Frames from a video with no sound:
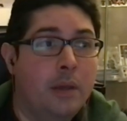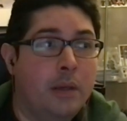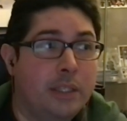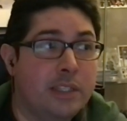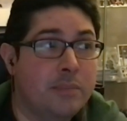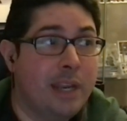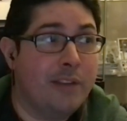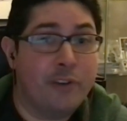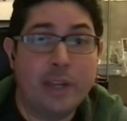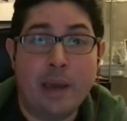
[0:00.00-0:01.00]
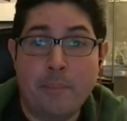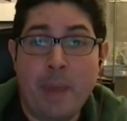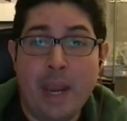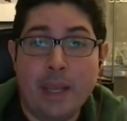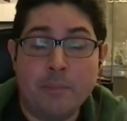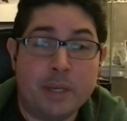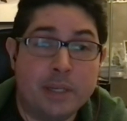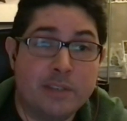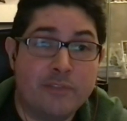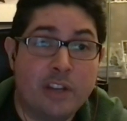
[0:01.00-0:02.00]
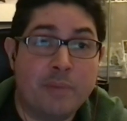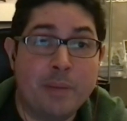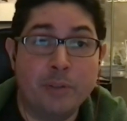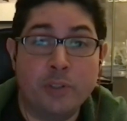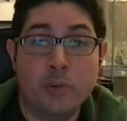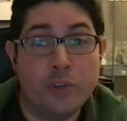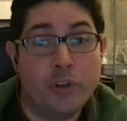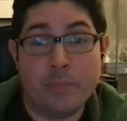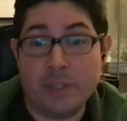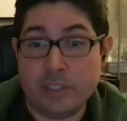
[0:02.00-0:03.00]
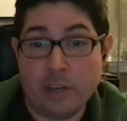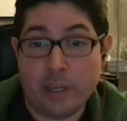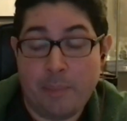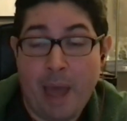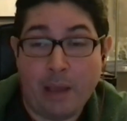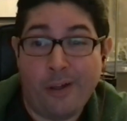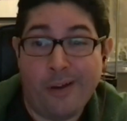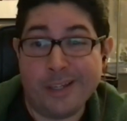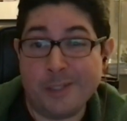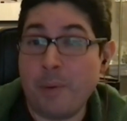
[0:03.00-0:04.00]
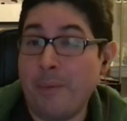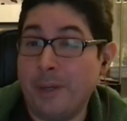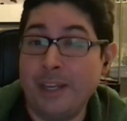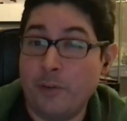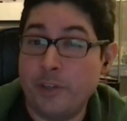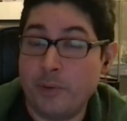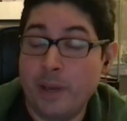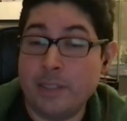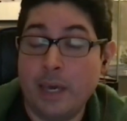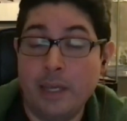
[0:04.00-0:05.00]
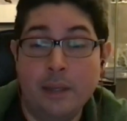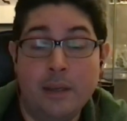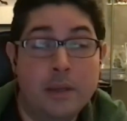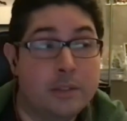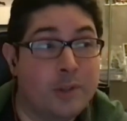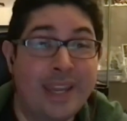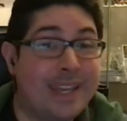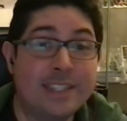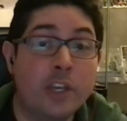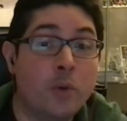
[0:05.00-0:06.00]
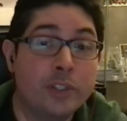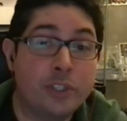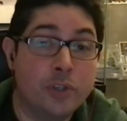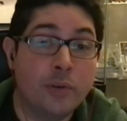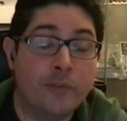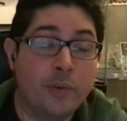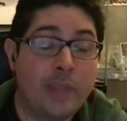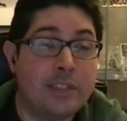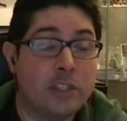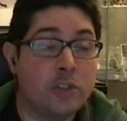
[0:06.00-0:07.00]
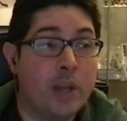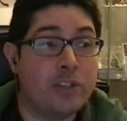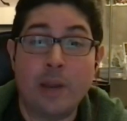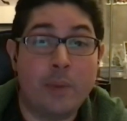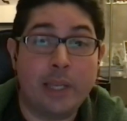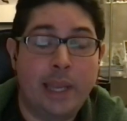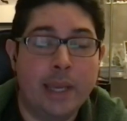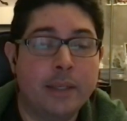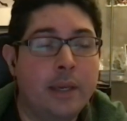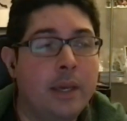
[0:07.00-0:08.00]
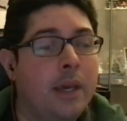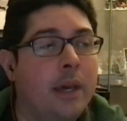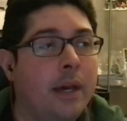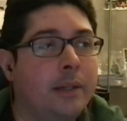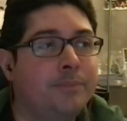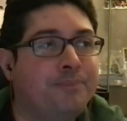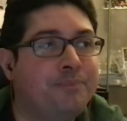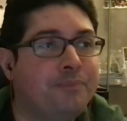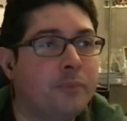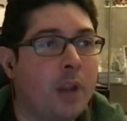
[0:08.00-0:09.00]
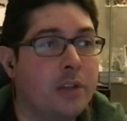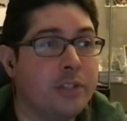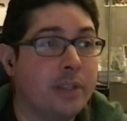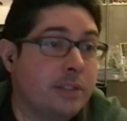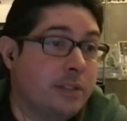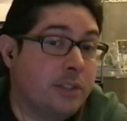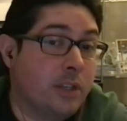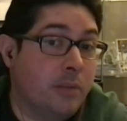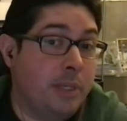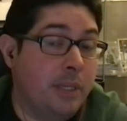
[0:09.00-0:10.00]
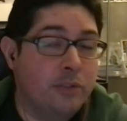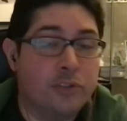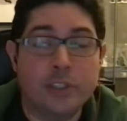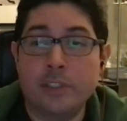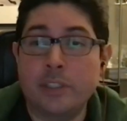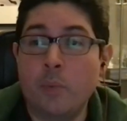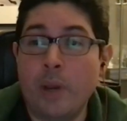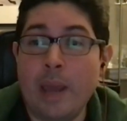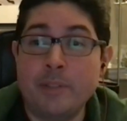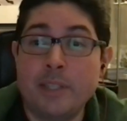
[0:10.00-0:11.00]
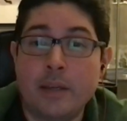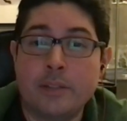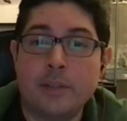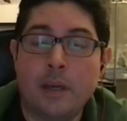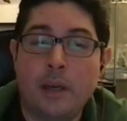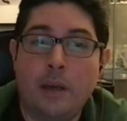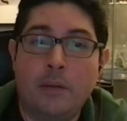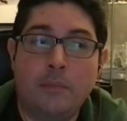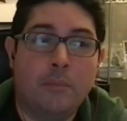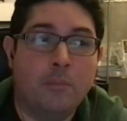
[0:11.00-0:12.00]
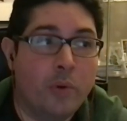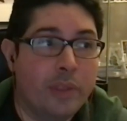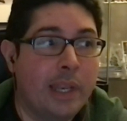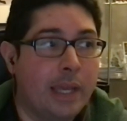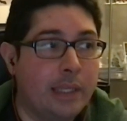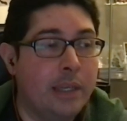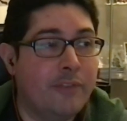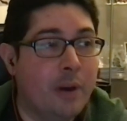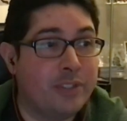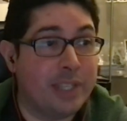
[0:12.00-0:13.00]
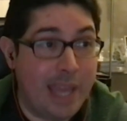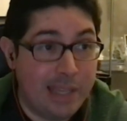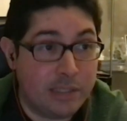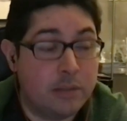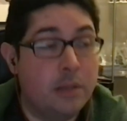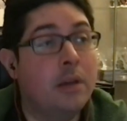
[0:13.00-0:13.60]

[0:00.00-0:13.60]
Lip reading: It doesn't mean I'd freak out and panic, because if enough people do, you're going to be stuck in a backlog and it's probably going to increase your anxiety. So I can't tell you what to do if you're in that situation. I really can't. I'll say this. It's going to be interesting to see what happens next. More than likely, if I was to guess,